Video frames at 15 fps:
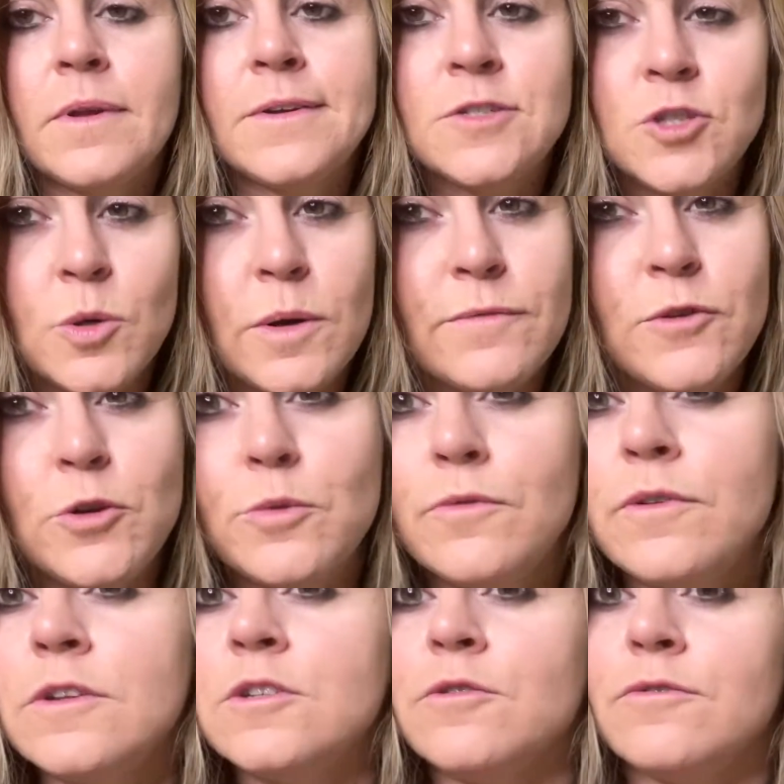So if
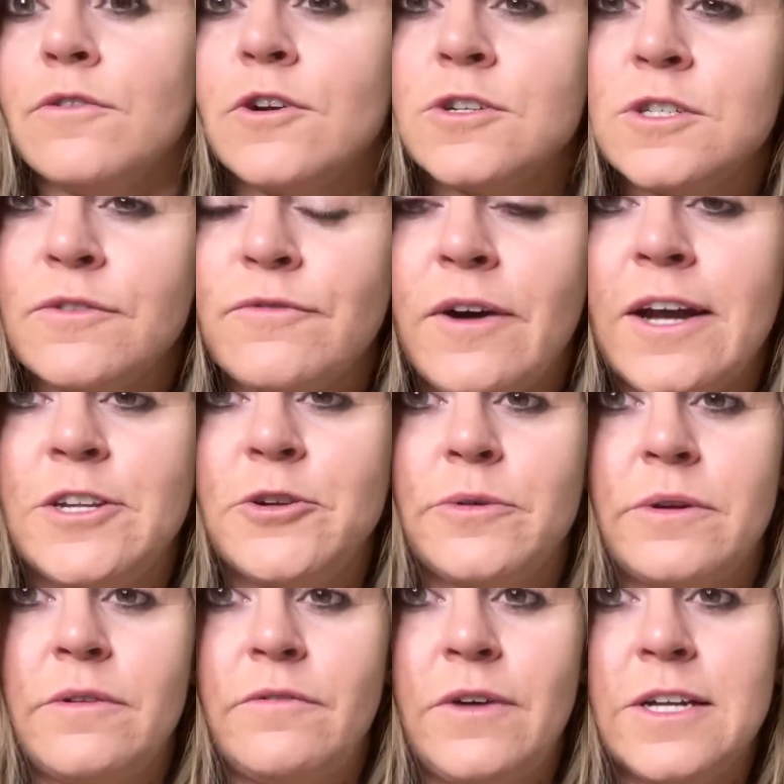you've diversified
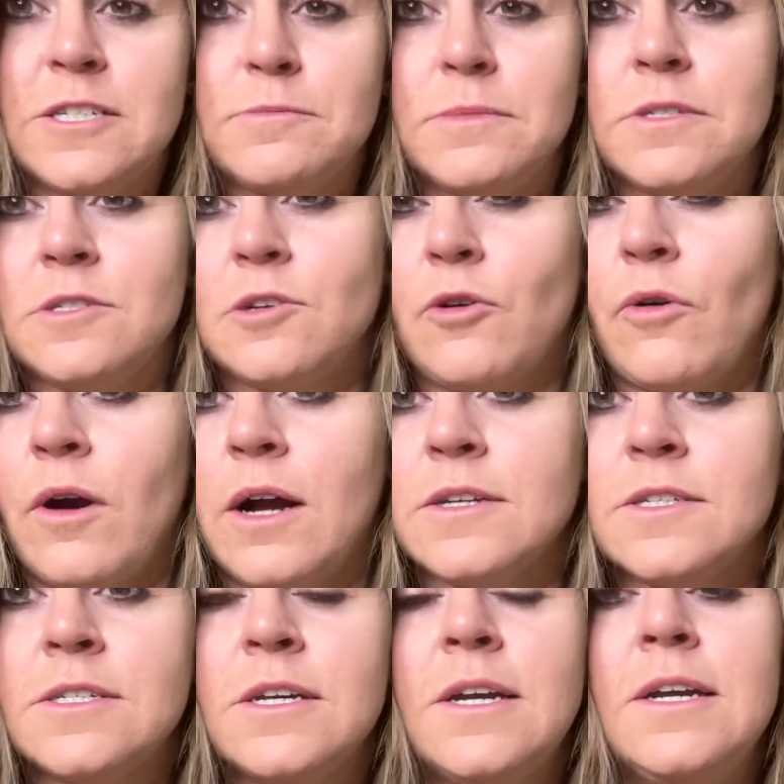your investments
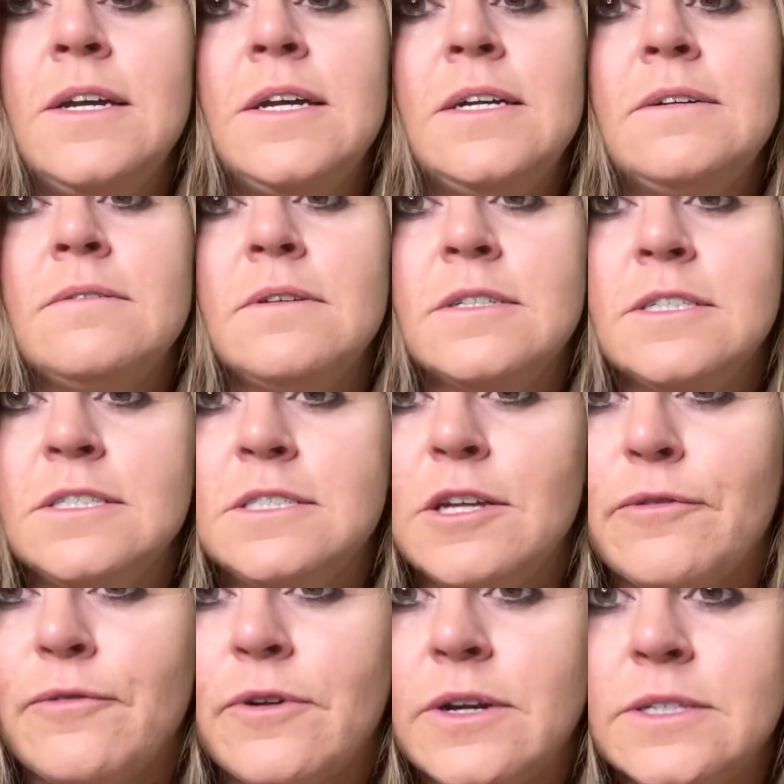across
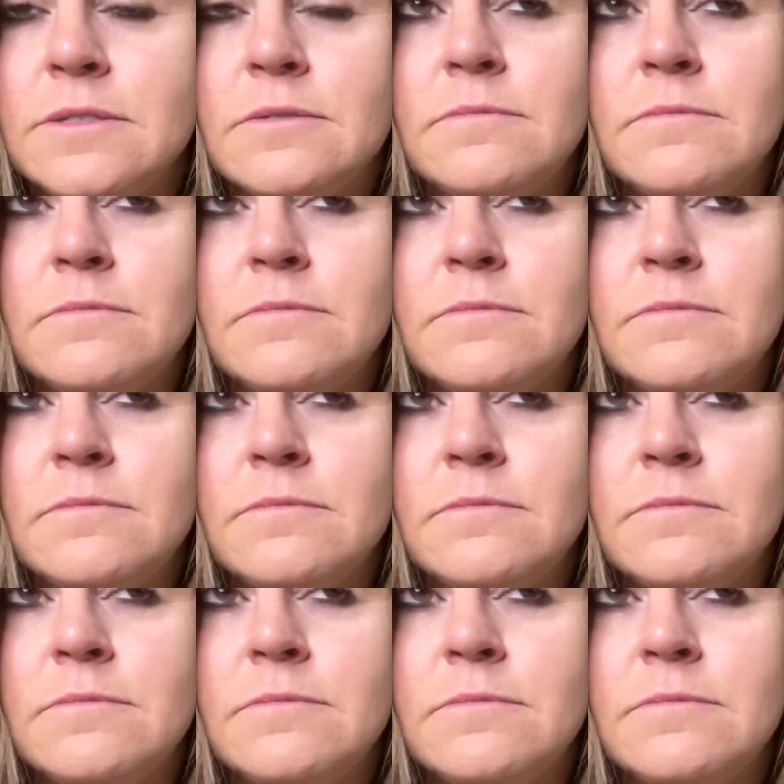different